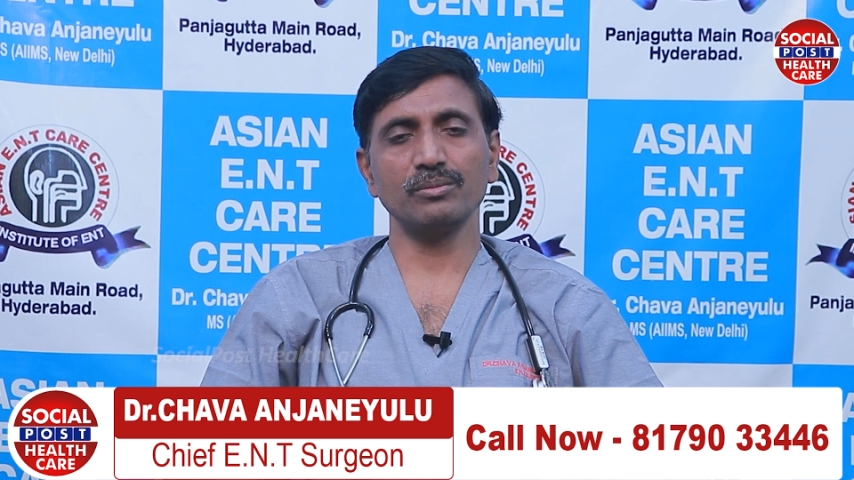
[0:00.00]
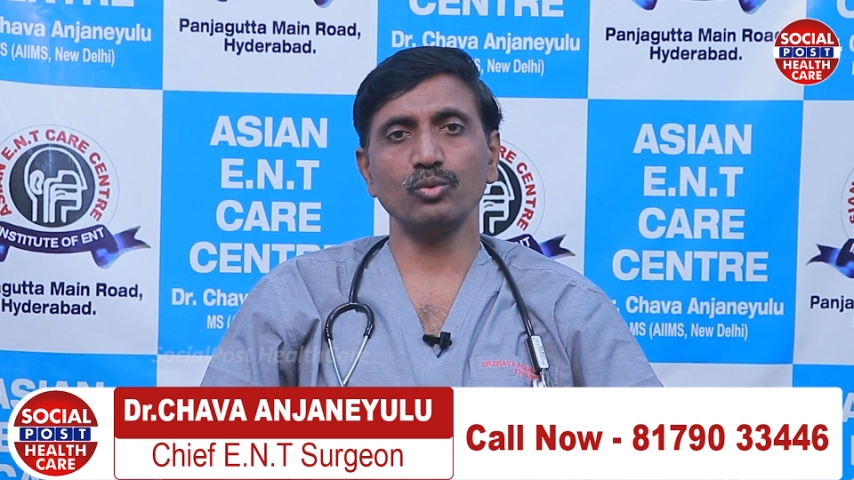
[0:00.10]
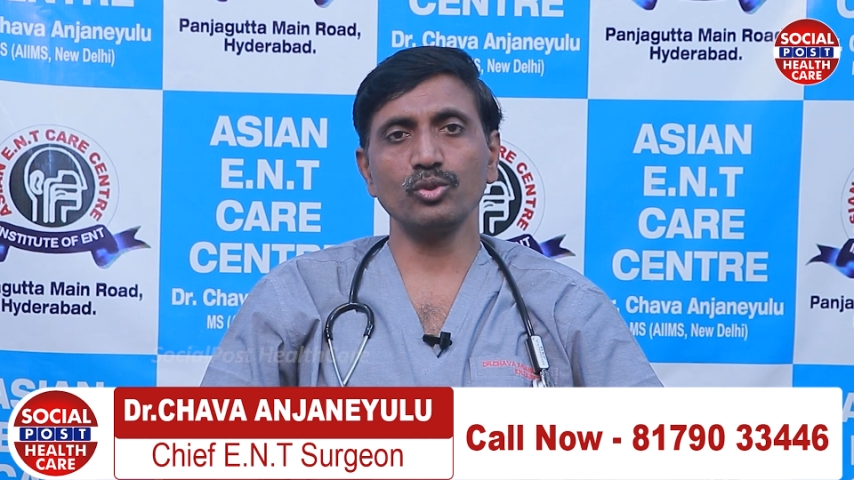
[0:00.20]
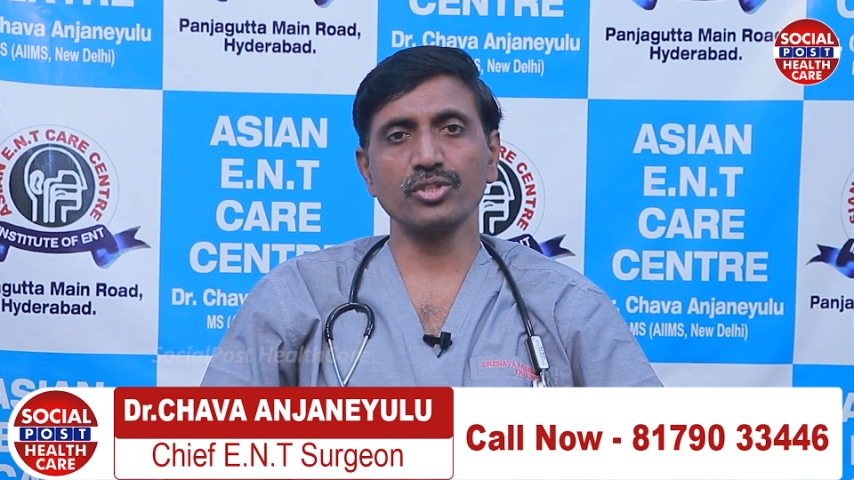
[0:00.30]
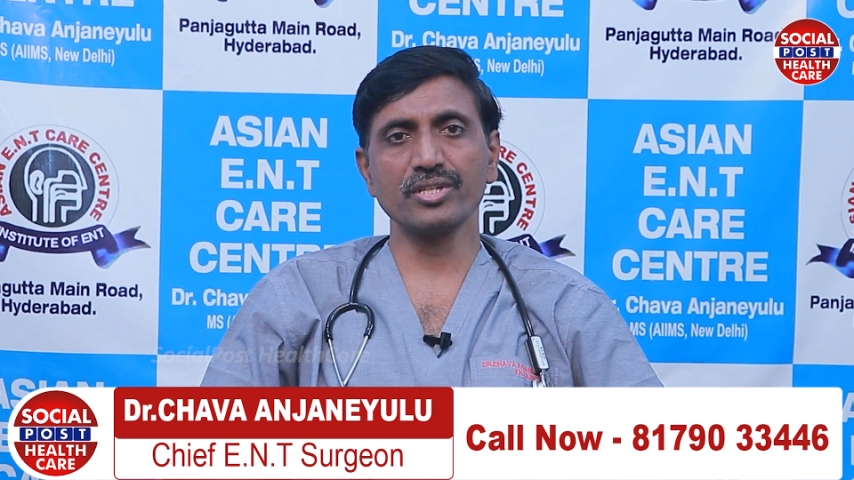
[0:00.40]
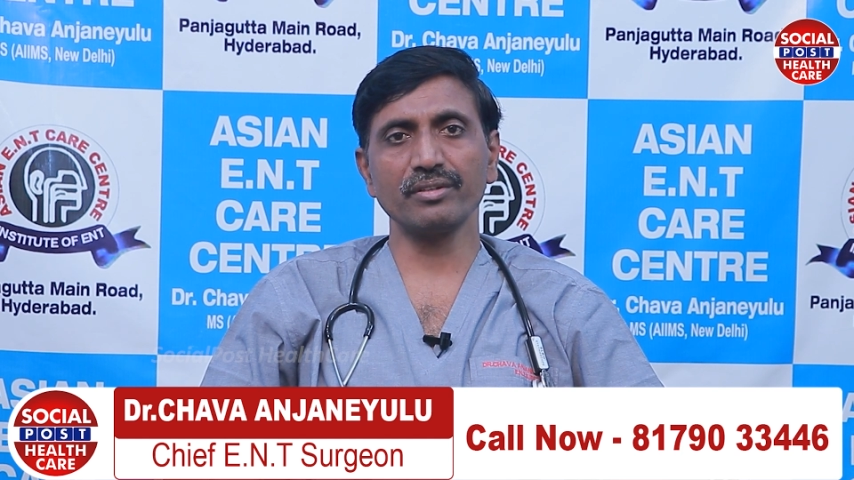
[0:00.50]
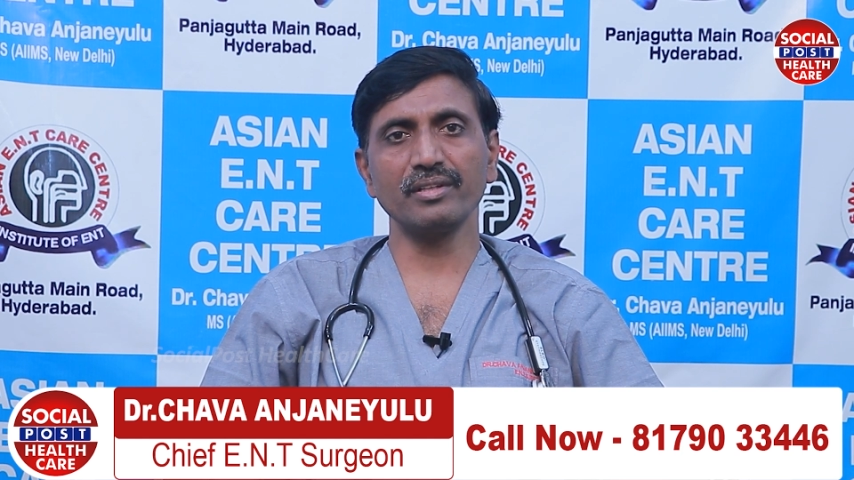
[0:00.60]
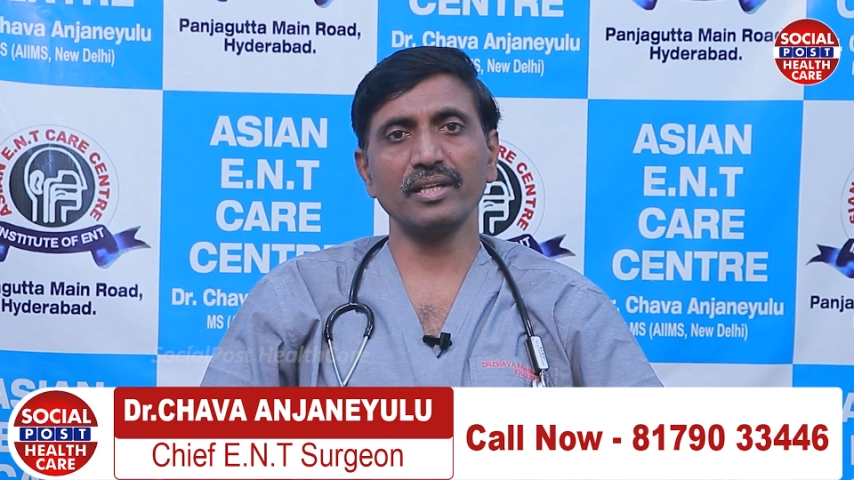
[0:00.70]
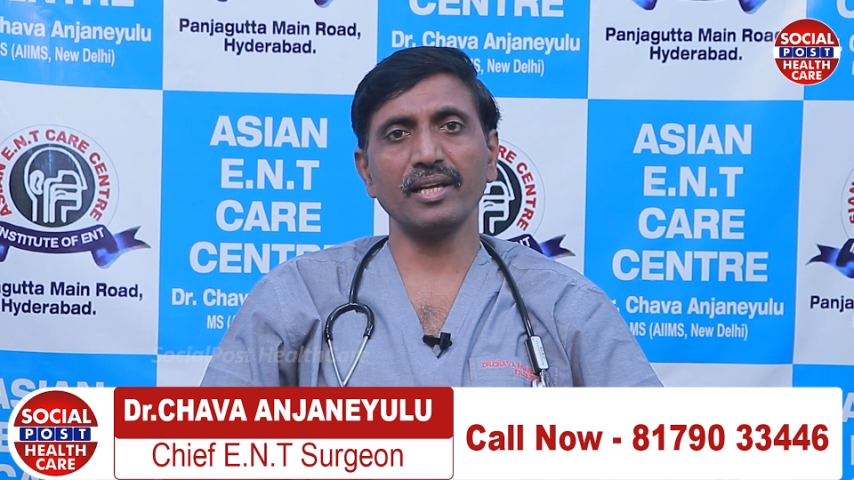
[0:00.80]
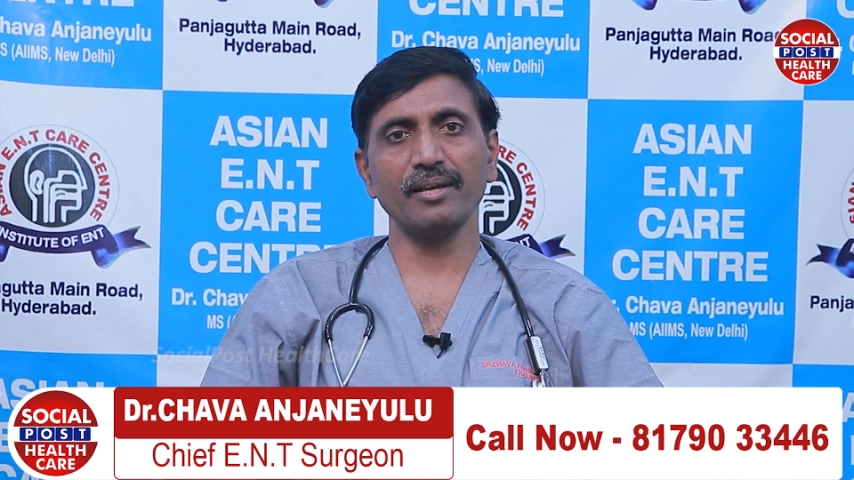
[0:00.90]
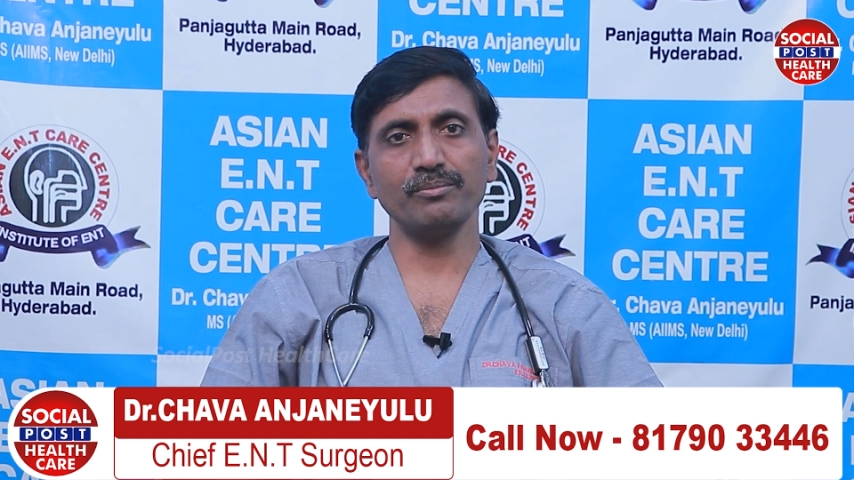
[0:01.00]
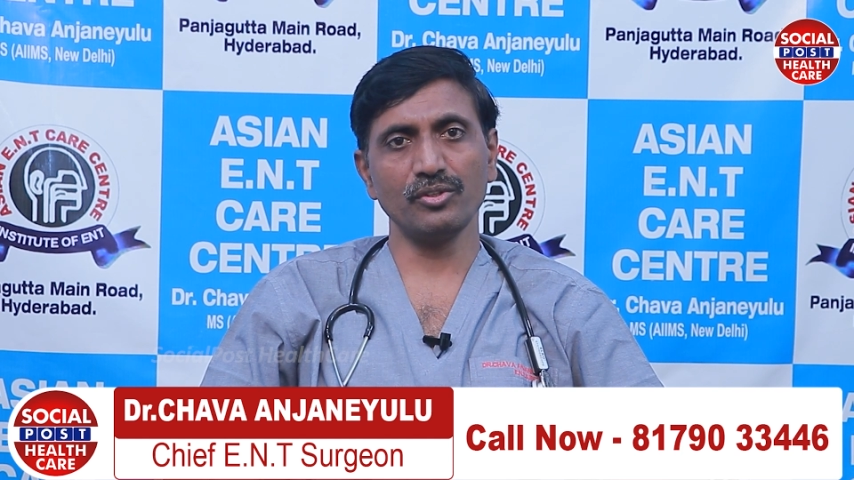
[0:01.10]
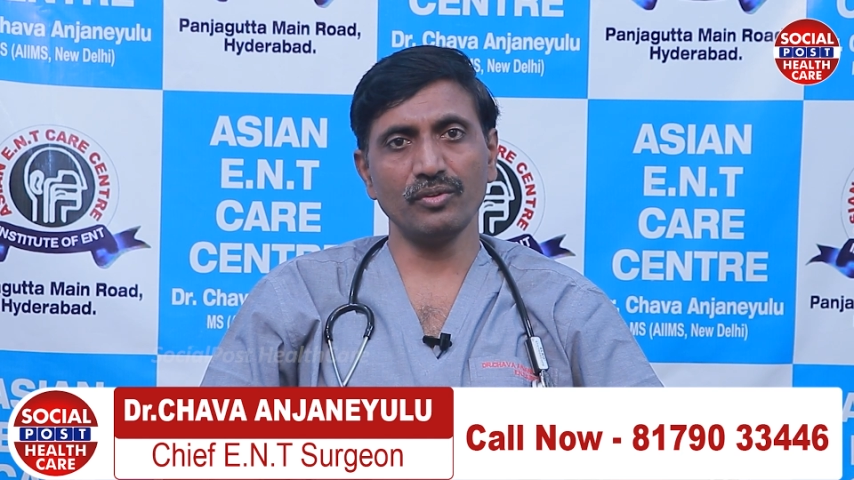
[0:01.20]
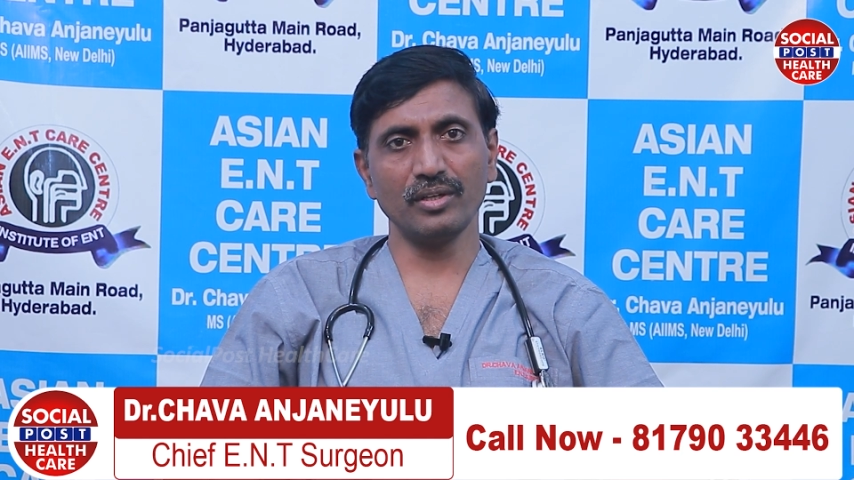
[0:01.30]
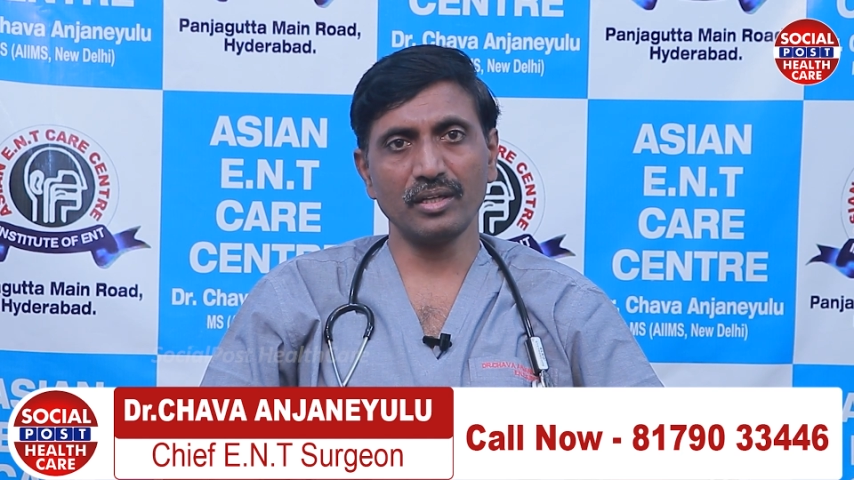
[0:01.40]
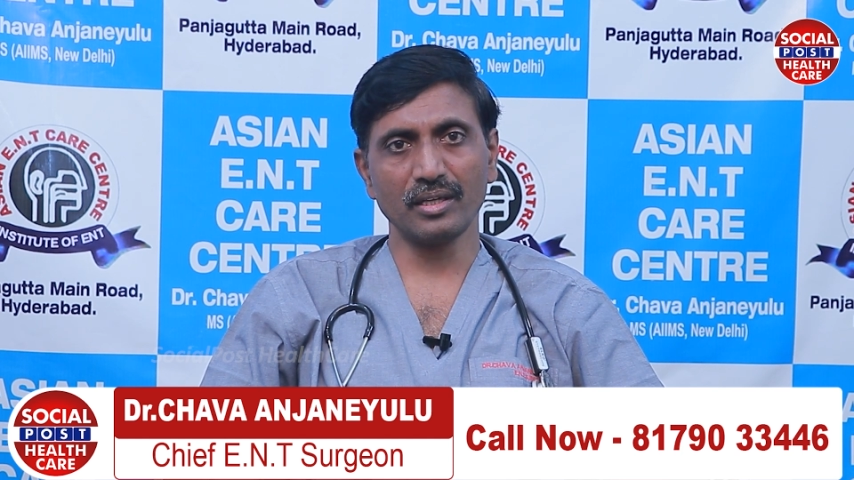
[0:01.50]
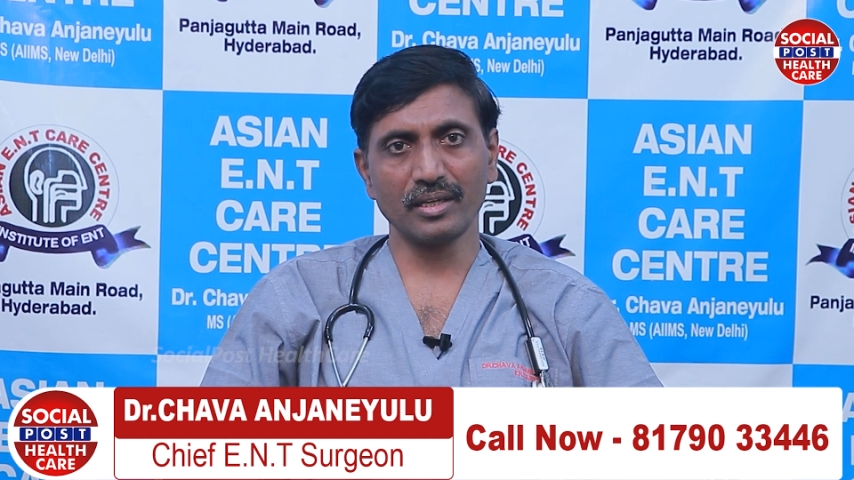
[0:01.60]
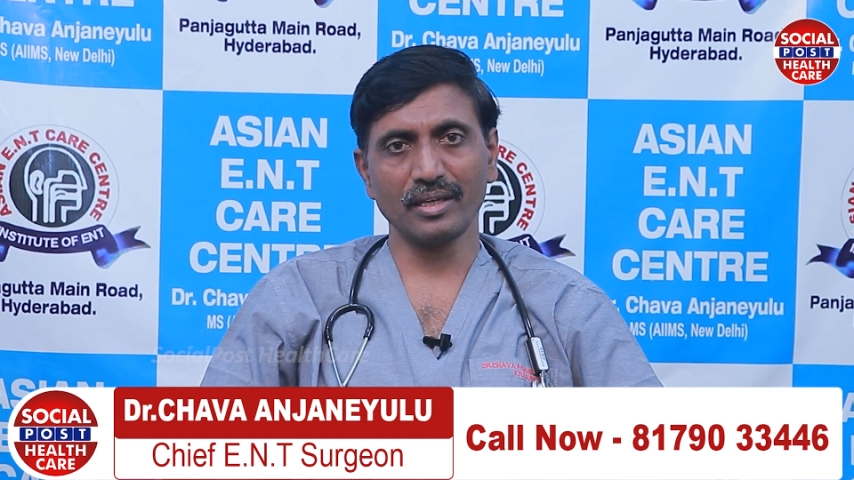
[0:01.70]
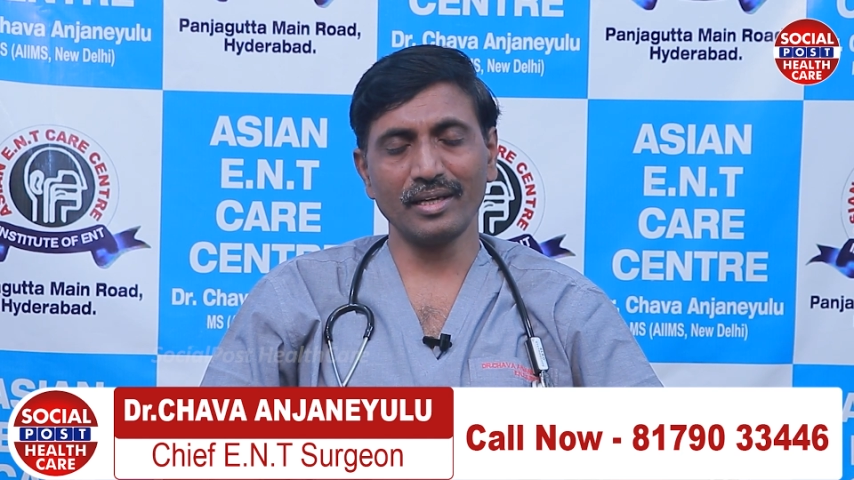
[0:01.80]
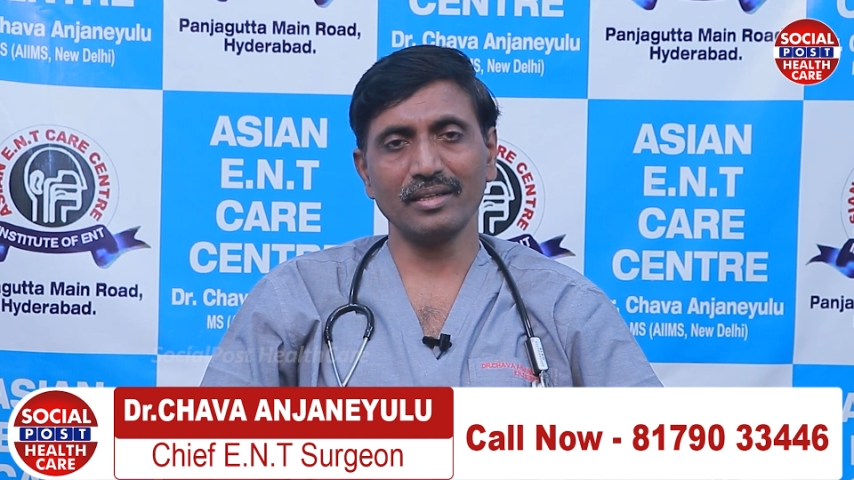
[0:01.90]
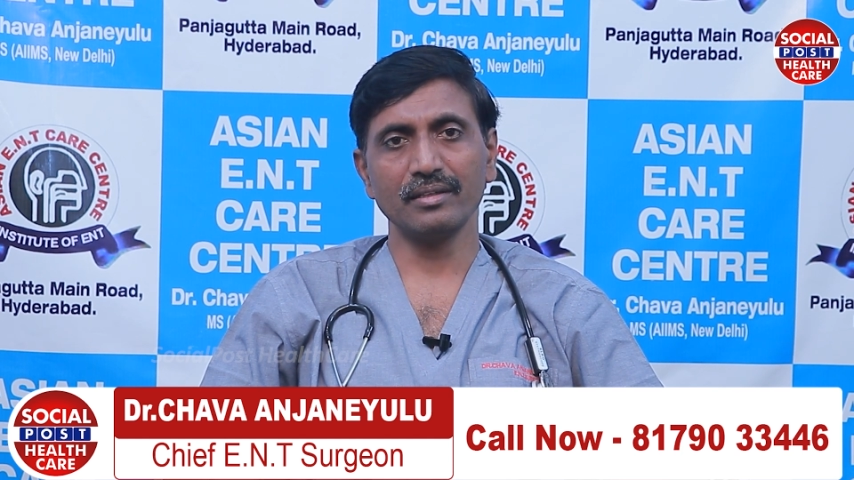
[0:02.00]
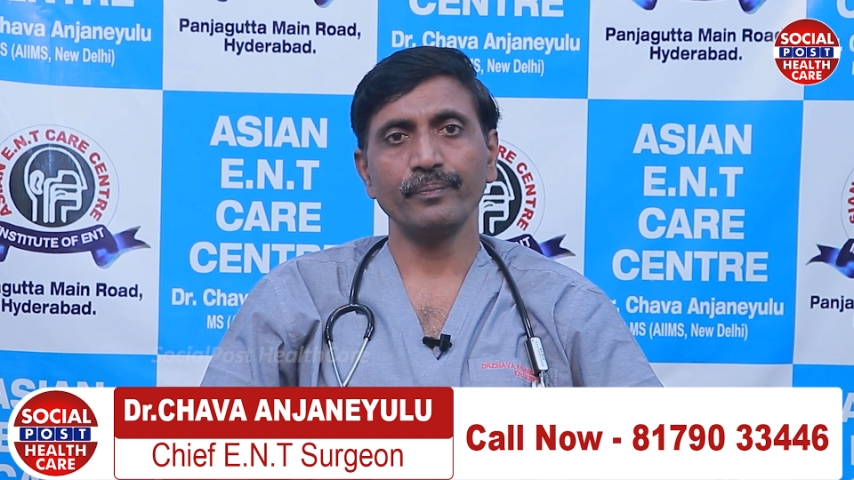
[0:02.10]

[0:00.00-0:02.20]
most of the times you will not get